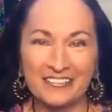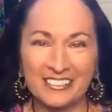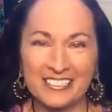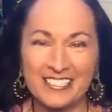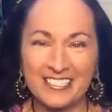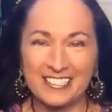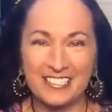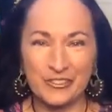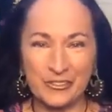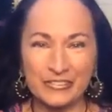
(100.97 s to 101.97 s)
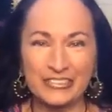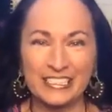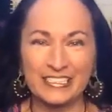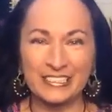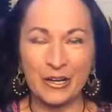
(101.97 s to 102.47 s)
It's truly
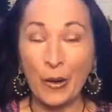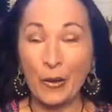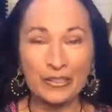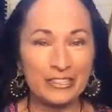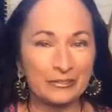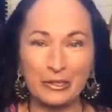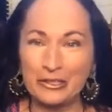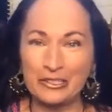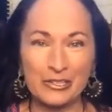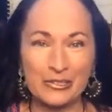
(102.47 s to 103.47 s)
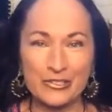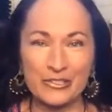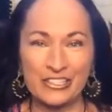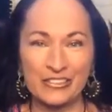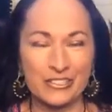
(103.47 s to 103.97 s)
a holy roller coaster
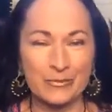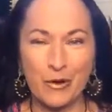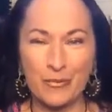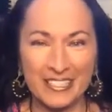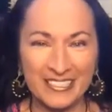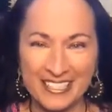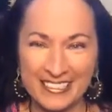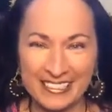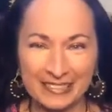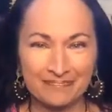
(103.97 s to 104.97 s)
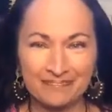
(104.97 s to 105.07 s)
at this moment in time.